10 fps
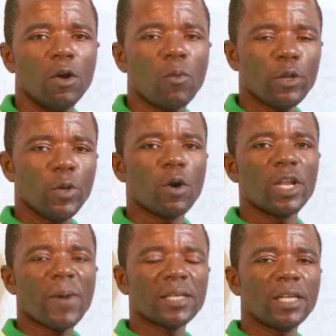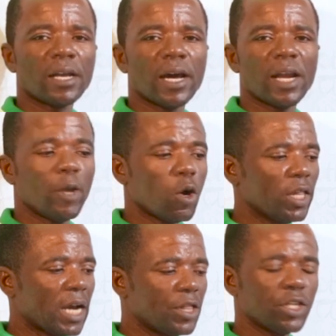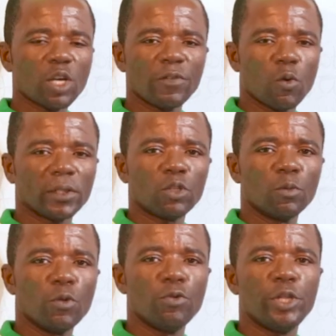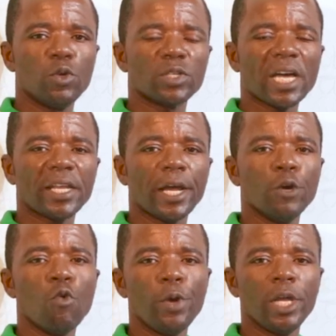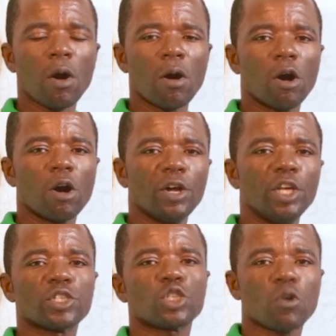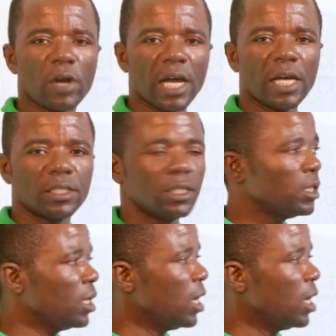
Why do we call them acid anhydride? Because they can dissolve in water to produce either a weak or a strong acid.